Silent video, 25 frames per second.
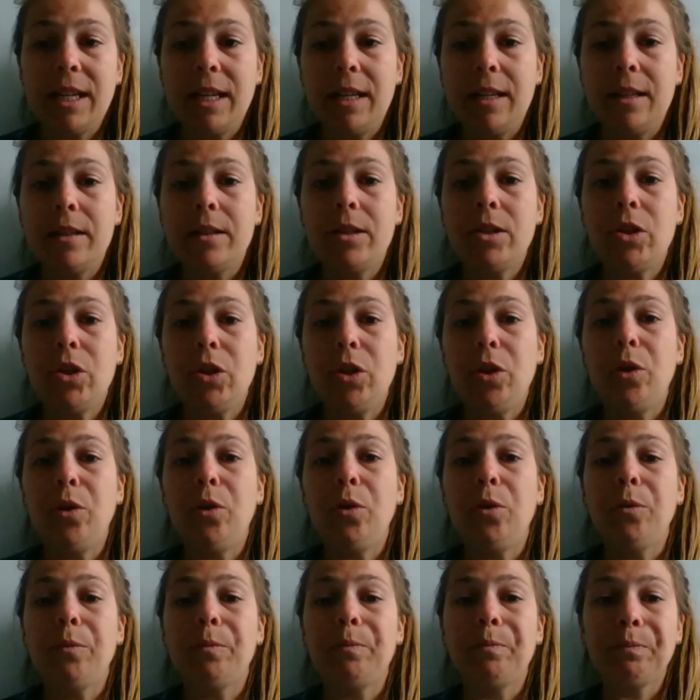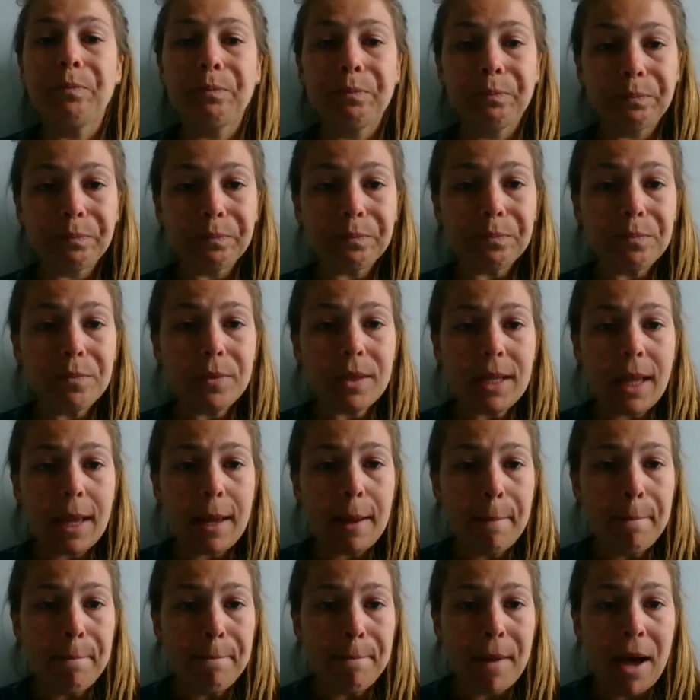into
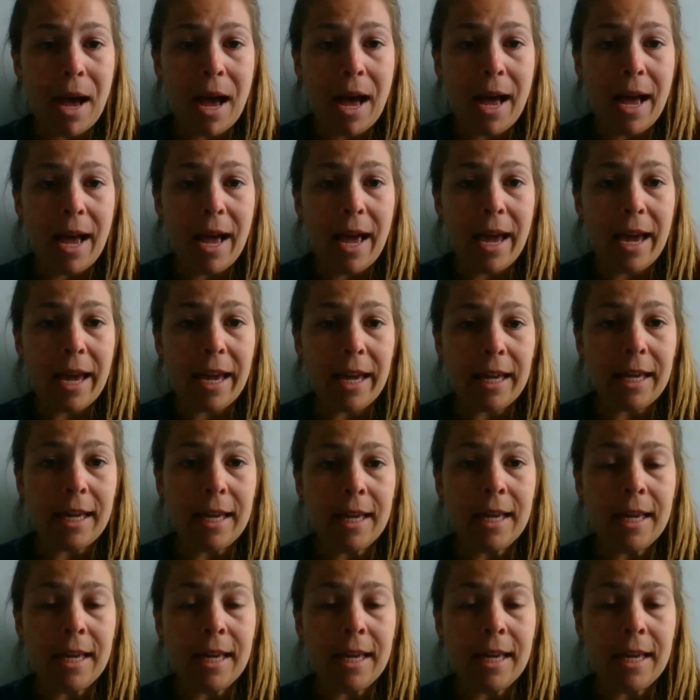my